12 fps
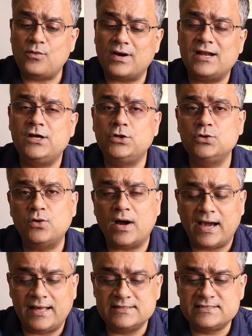What I'll do,
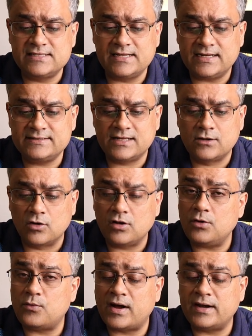I'll select the
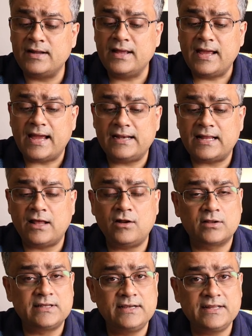Google one and I'll
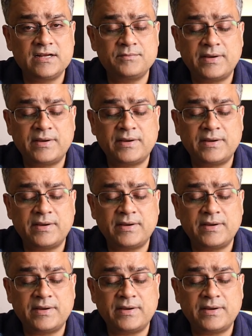authenticate